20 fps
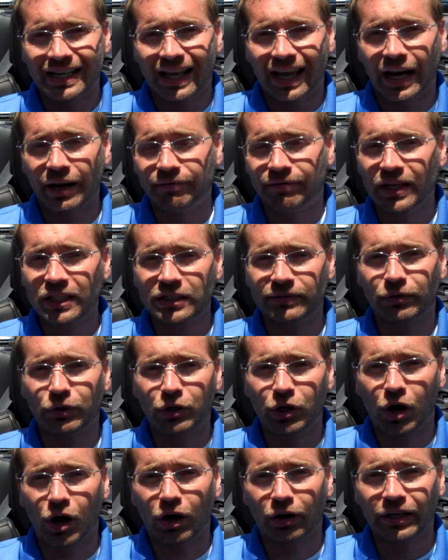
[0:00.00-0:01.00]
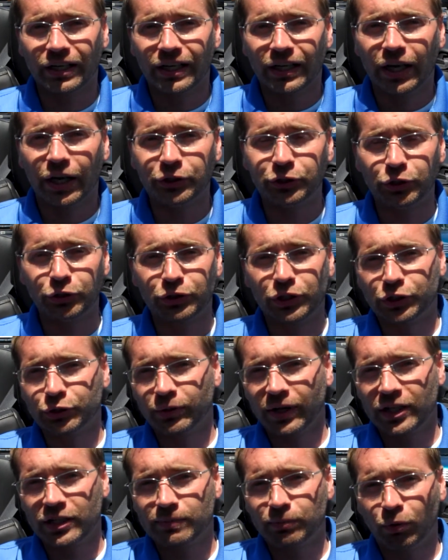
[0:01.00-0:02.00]
And a festival car is used to
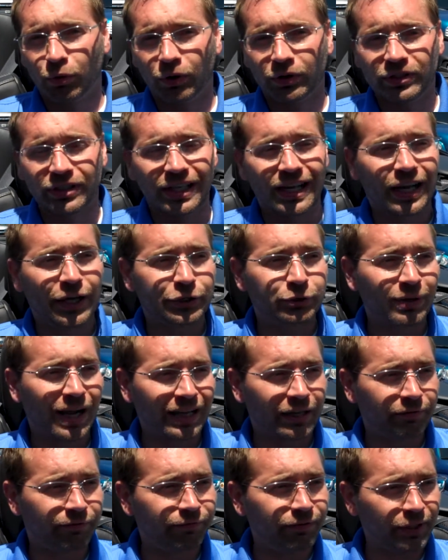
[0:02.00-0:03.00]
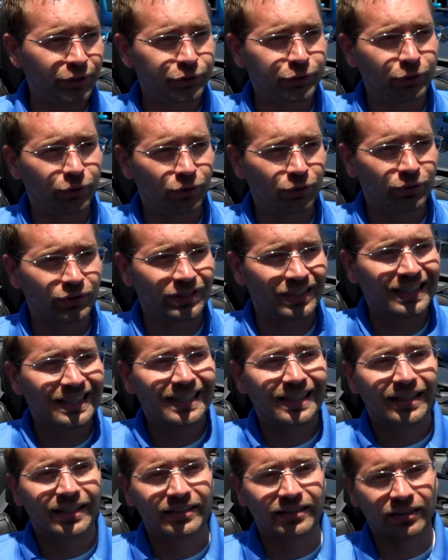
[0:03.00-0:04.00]
transport uh, track officials,
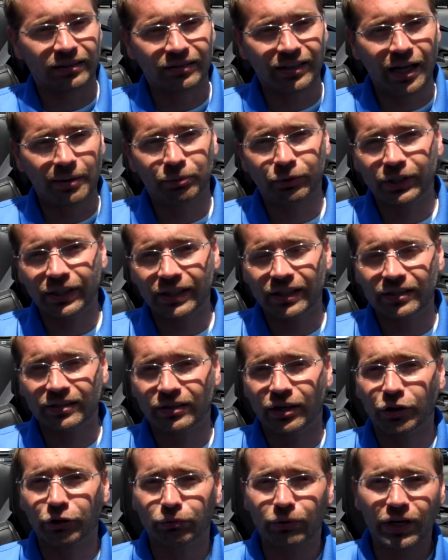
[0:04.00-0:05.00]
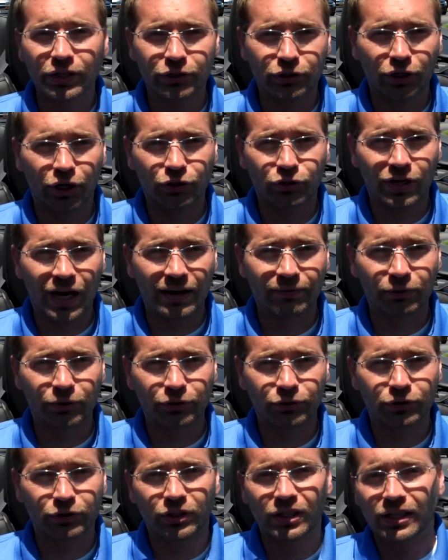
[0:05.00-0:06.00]
celebrities, and other race car
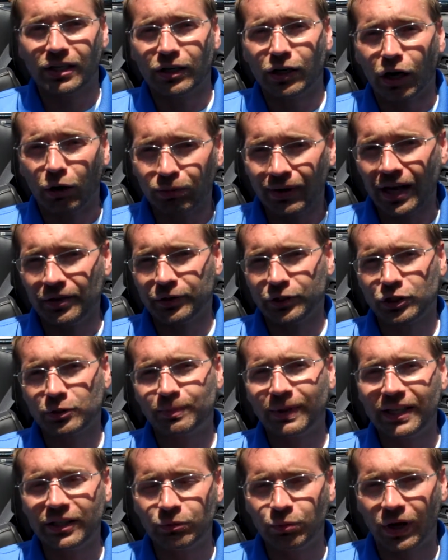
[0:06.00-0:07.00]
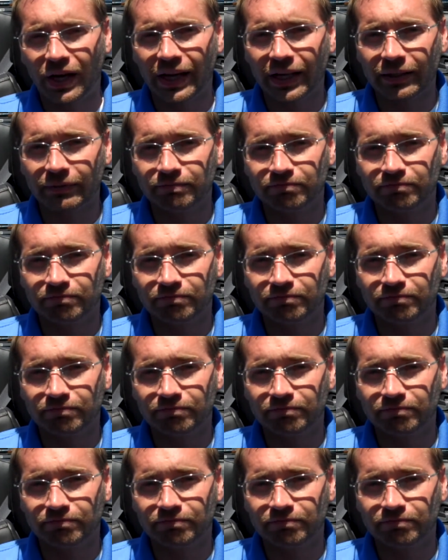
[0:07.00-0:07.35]
drivers around the speedway.